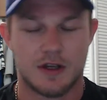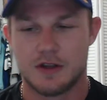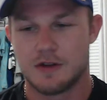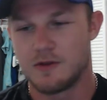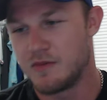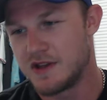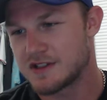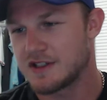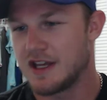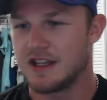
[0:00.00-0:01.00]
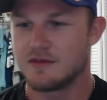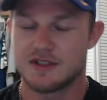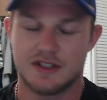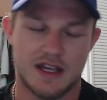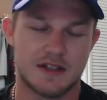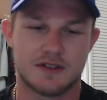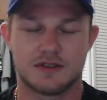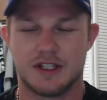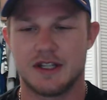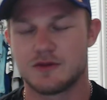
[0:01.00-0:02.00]
the missed games, the canceled
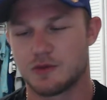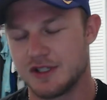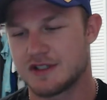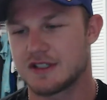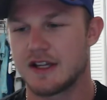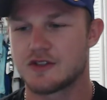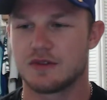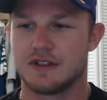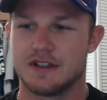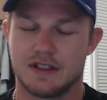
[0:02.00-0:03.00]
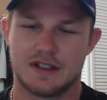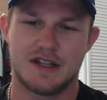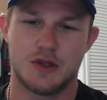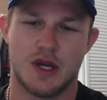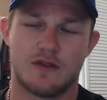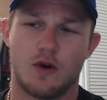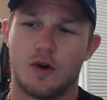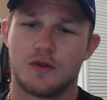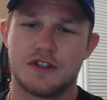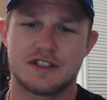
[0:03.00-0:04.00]
games, rescheduling, and then you have all
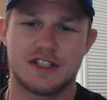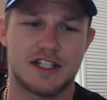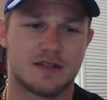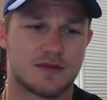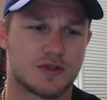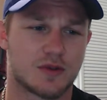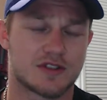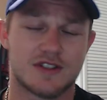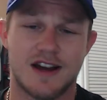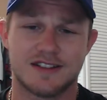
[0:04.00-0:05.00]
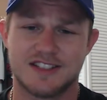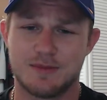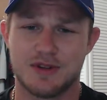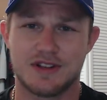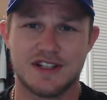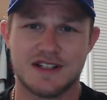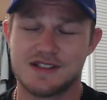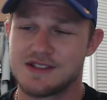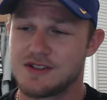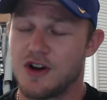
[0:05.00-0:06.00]
these teams who are not typically
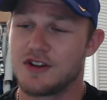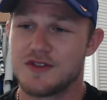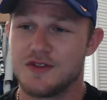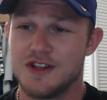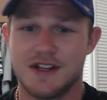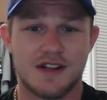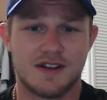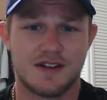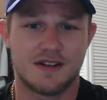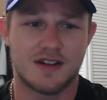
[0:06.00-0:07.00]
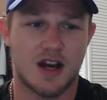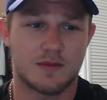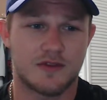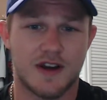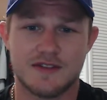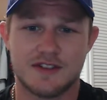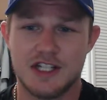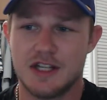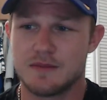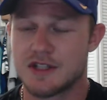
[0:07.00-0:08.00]
undefeated top five
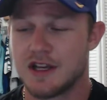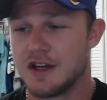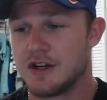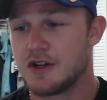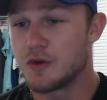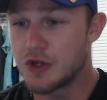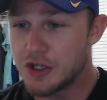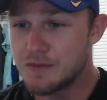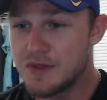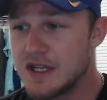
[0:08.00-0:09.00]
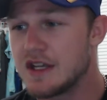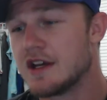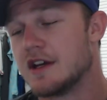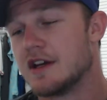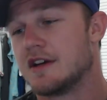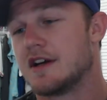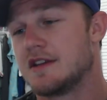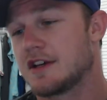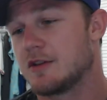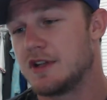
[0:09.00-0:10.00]
teams who could be, and the
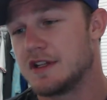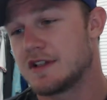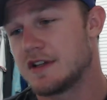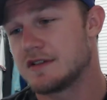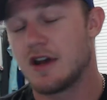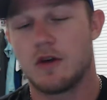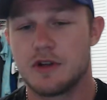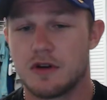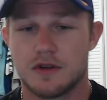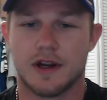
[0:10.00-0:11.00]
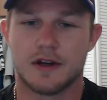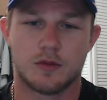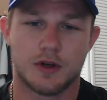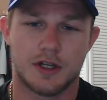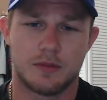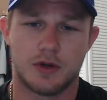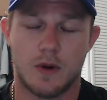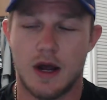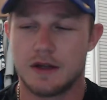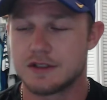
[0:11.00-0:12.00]
committee says no, we don't care. We're gonna put
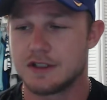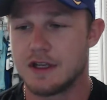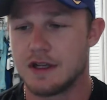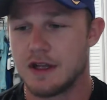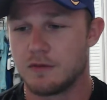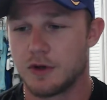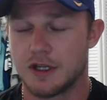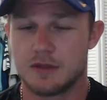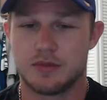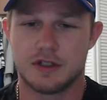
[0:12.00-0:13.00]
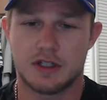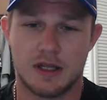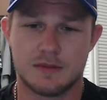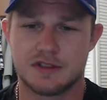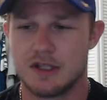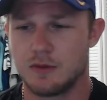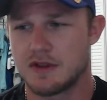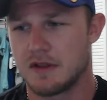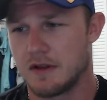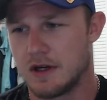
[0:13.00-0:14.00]
Ohio State in. We're gonna put Clemson in with the
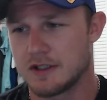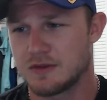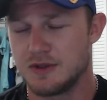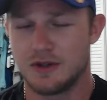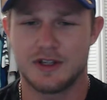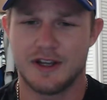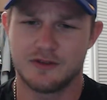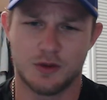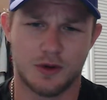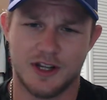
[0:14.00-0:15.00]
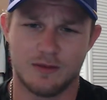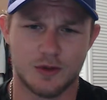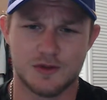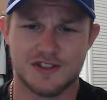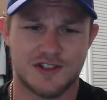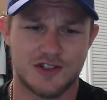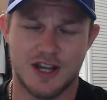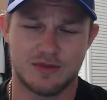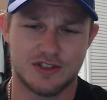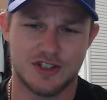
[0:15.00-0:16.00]
loss. We don't care if Notre Dame loses the
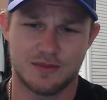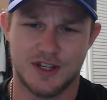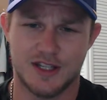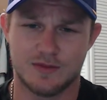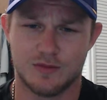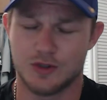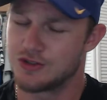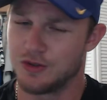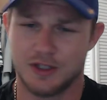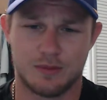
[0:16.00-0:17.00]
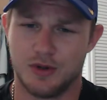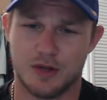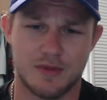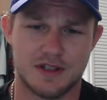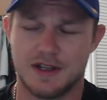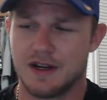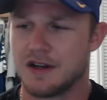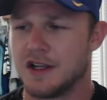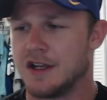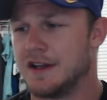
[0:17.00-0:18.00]
championship game. We're still gonna put them in there.
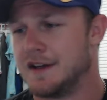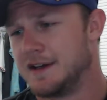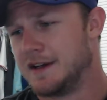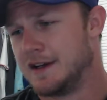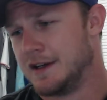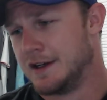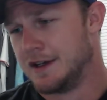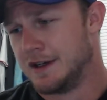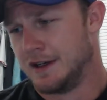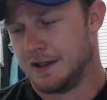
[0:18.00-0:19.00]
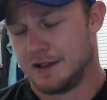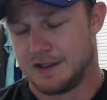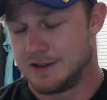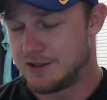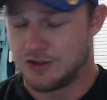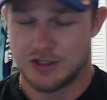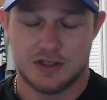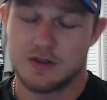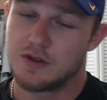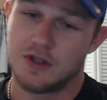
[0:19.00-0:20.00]
It's just
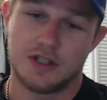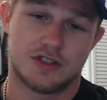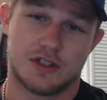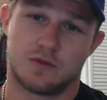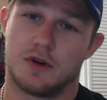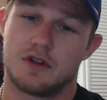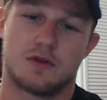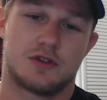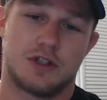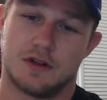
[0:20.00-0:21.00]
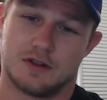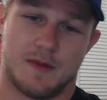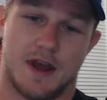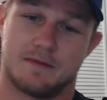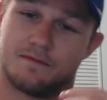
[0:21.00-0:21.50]
it's just one of those years, man.